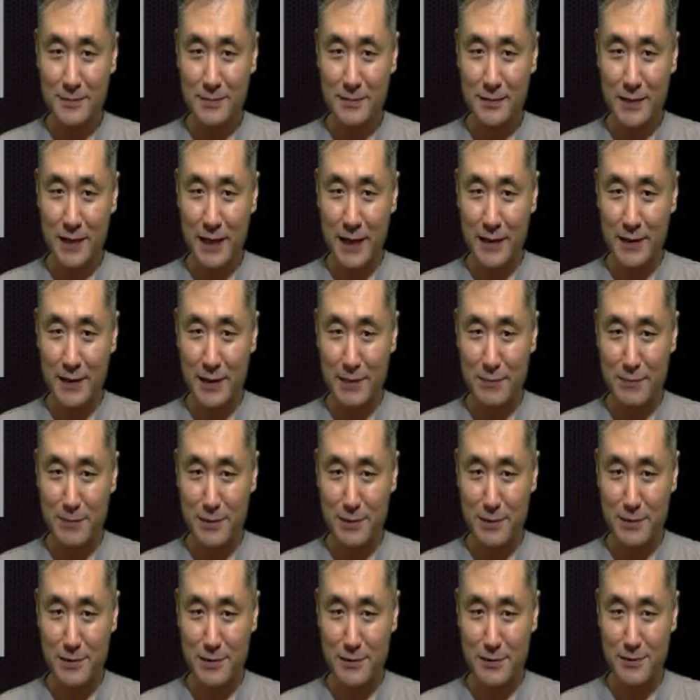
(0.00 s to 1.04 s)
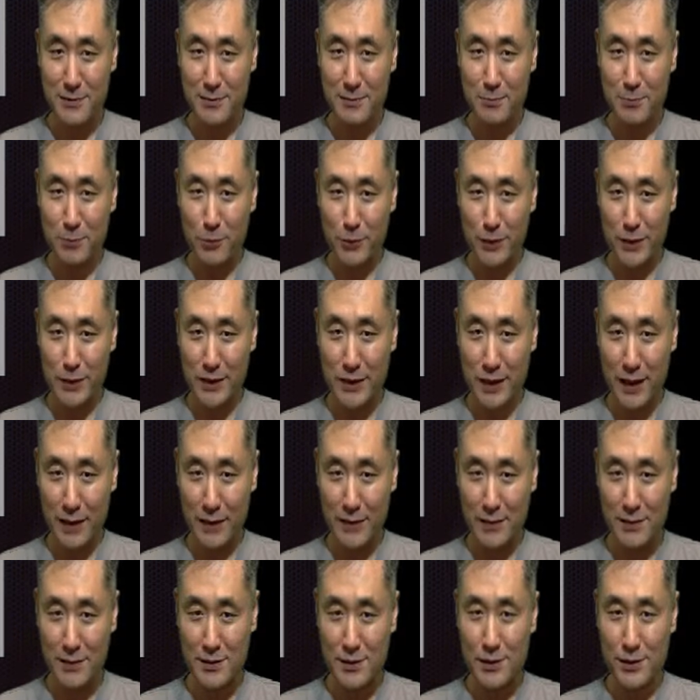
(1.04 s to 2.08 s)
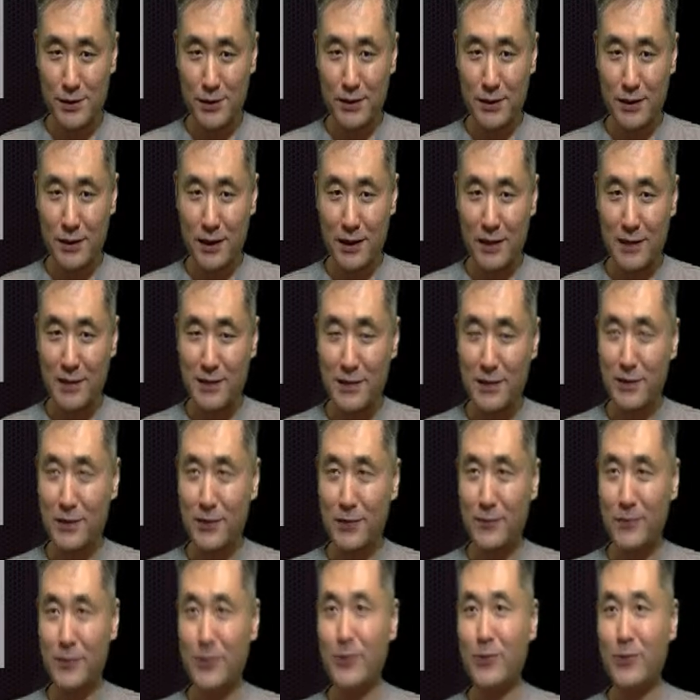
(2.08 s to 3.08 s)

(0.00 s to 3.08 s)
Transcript: tendon and muscle, bone and cartilage, and nerve.